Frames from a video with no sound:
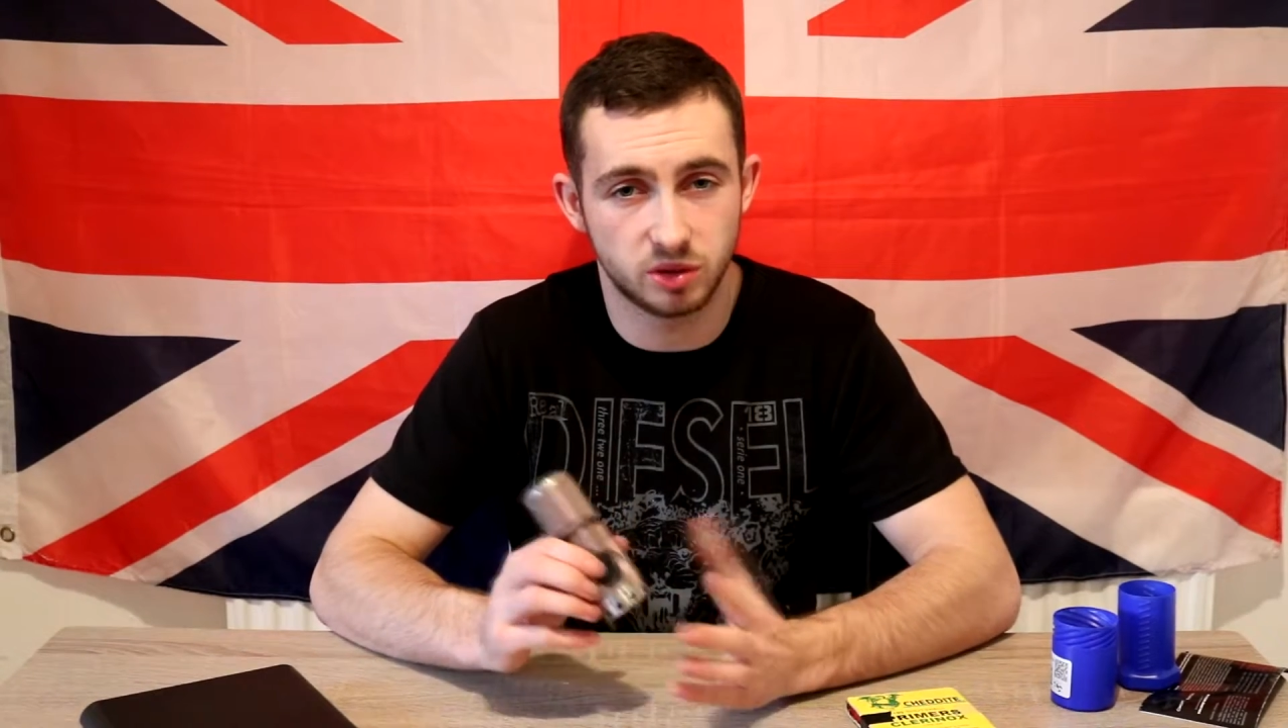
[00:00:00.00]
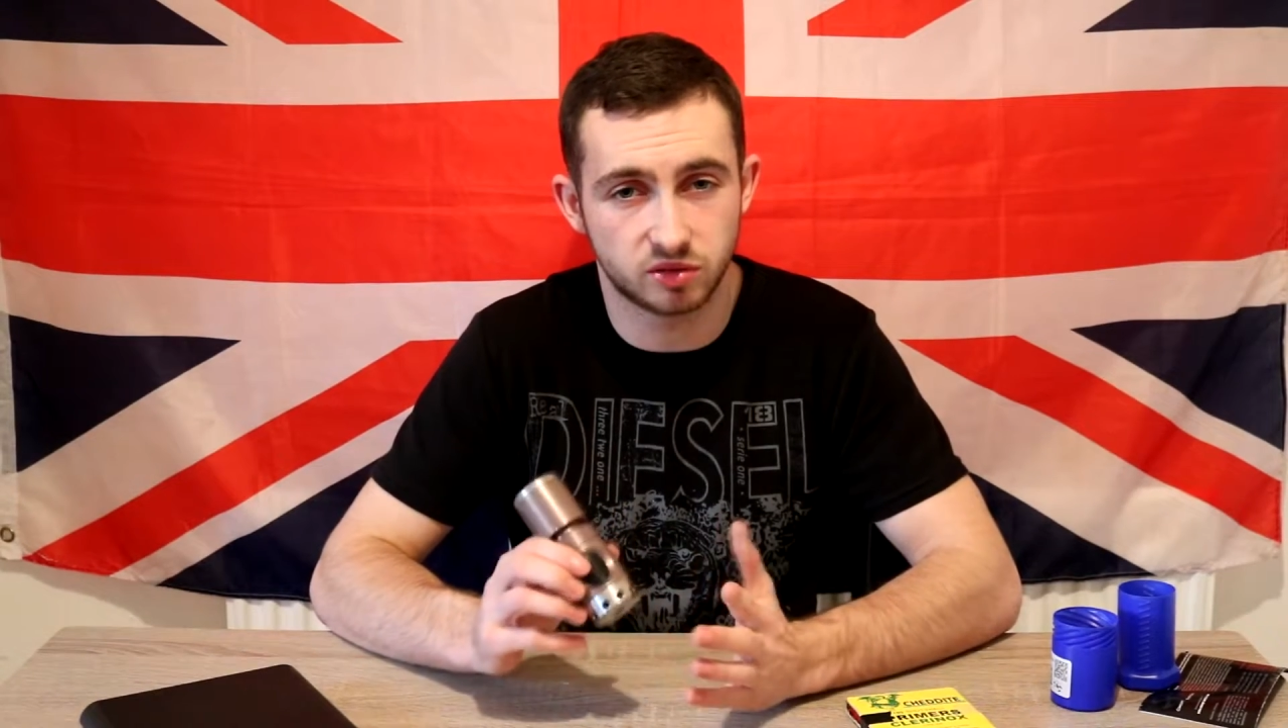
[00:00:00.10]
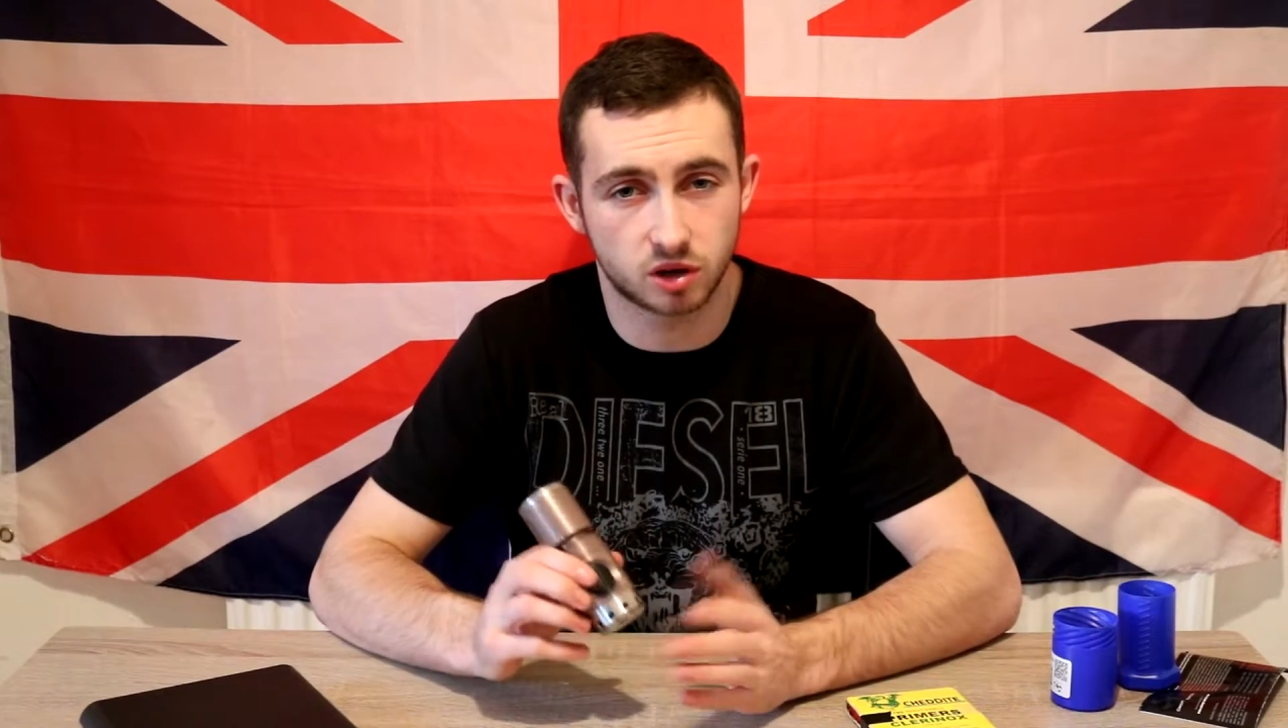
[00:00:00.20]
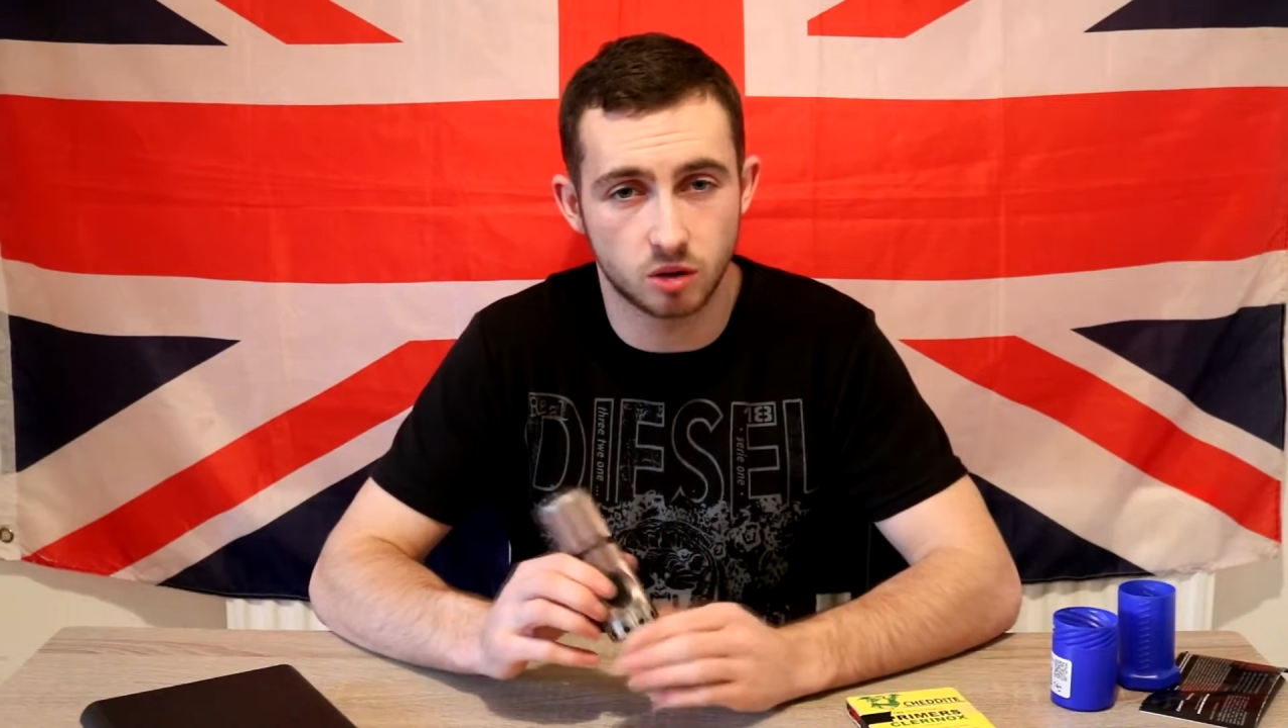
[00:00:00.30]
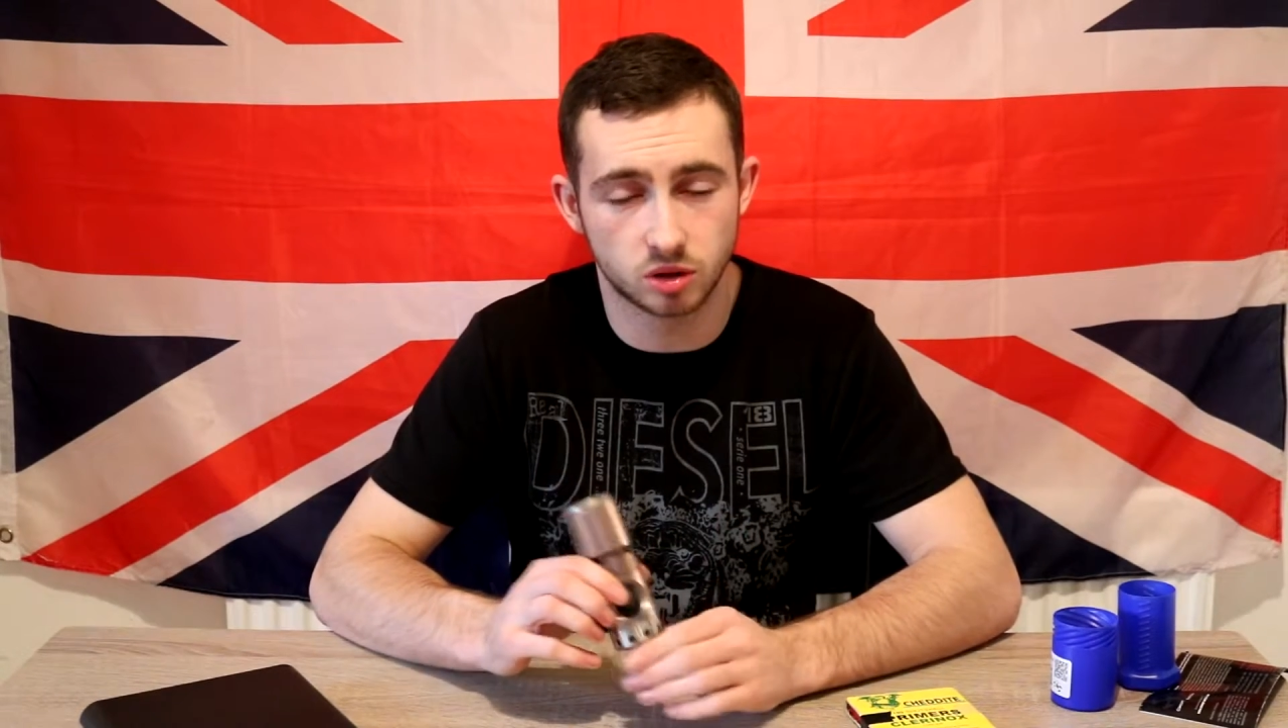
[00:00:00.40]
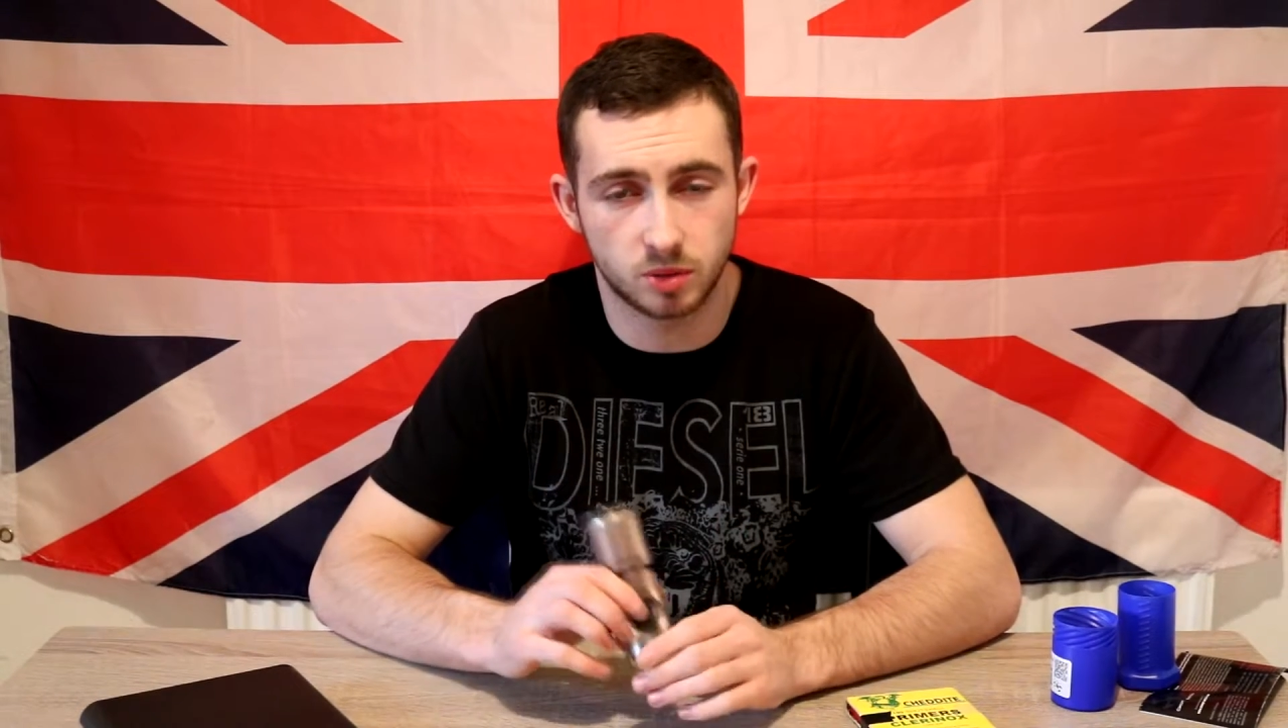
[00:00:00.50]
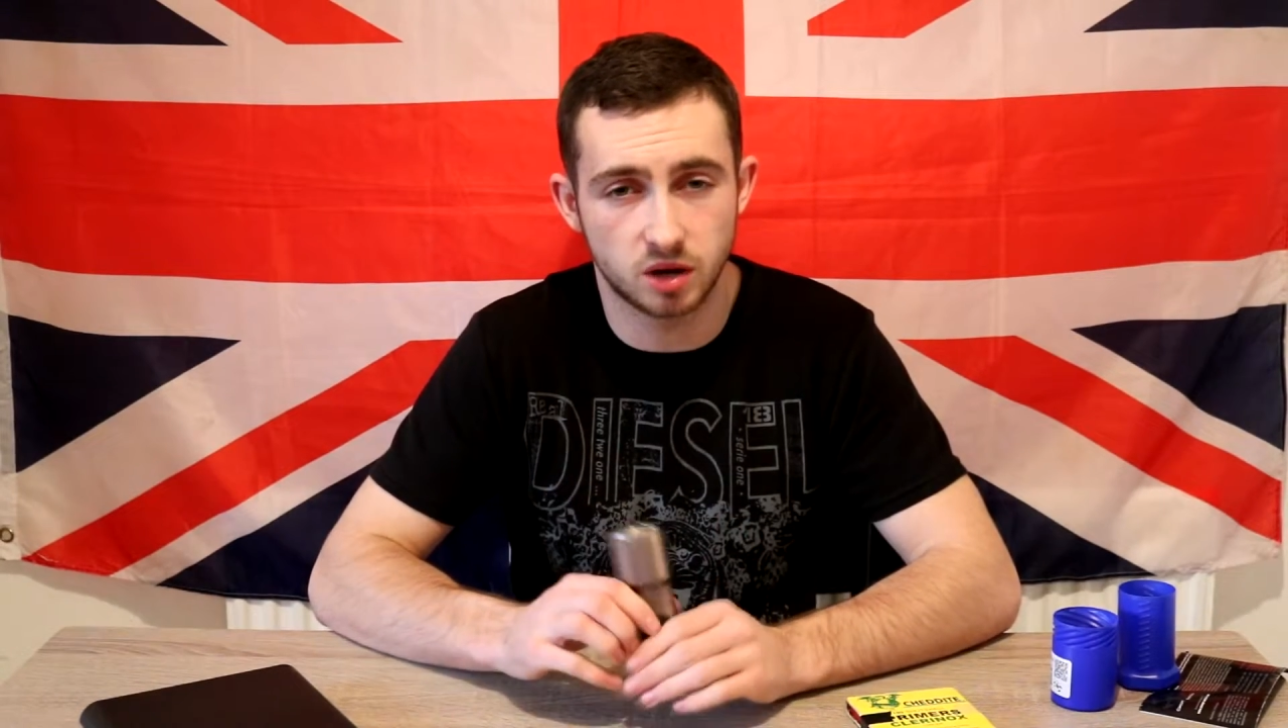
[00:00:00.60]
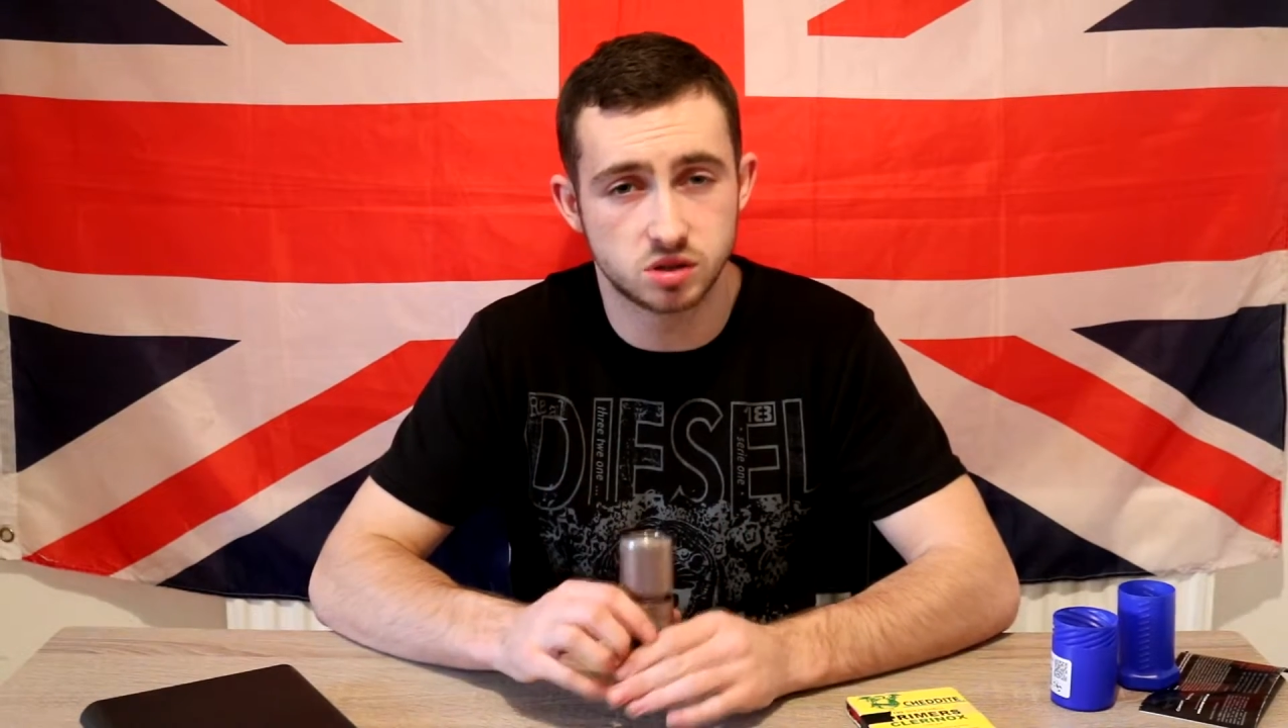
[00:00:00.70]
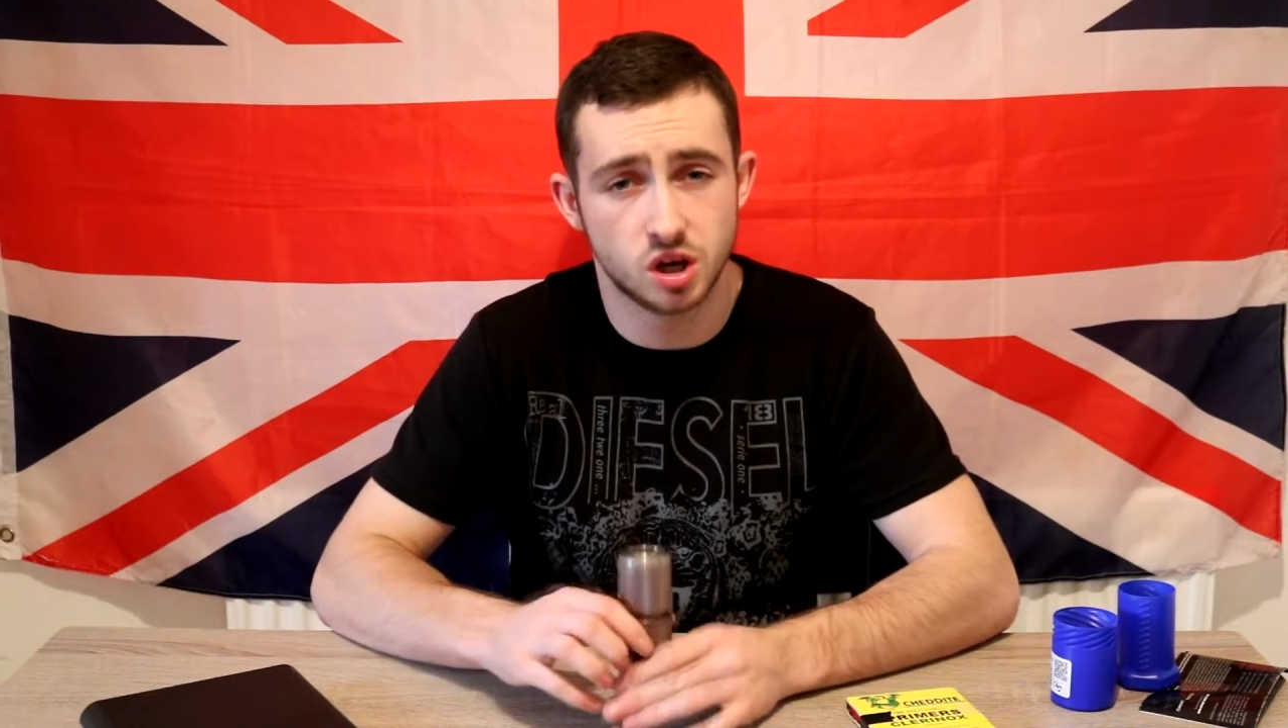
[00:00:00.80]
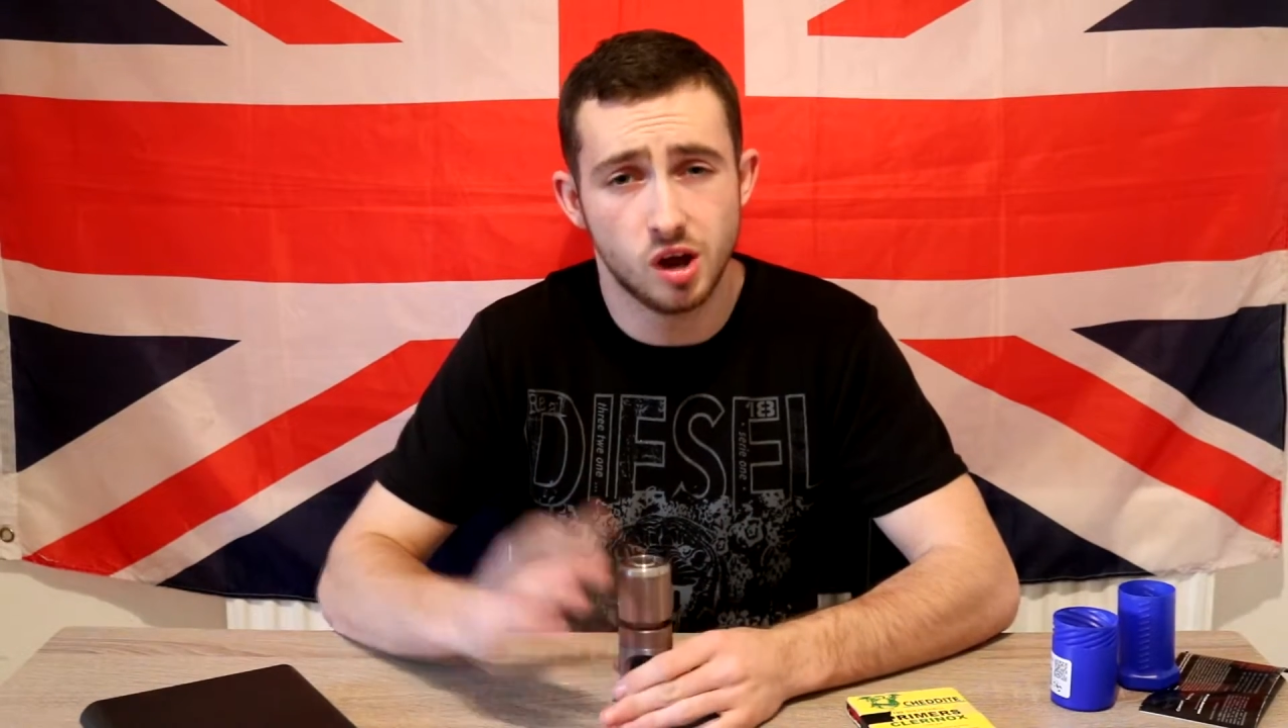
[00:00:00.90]
be thrown
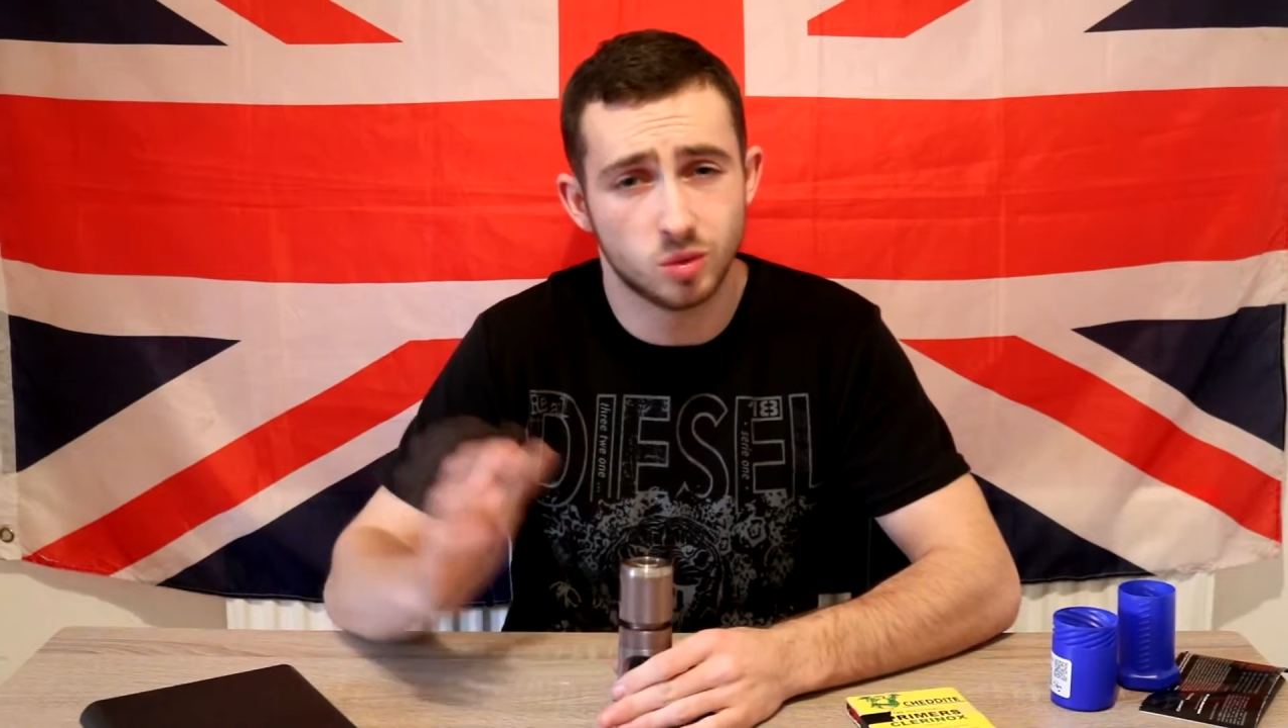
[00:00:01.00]
about.